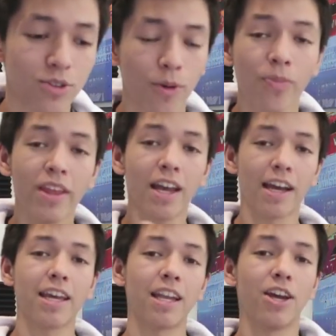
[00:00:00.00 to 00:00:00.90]
So
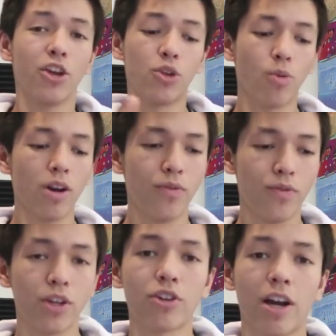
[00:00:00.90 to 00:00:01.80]
again, you want to
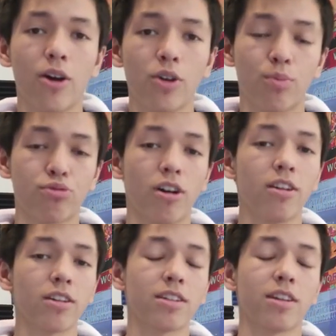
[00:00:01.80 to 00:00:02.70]
figure out your
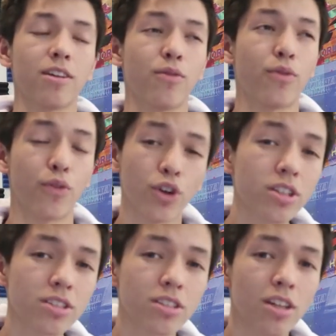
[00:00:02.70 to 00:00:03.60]
product
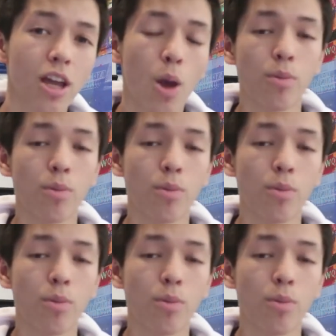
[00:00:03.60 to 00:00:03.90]
first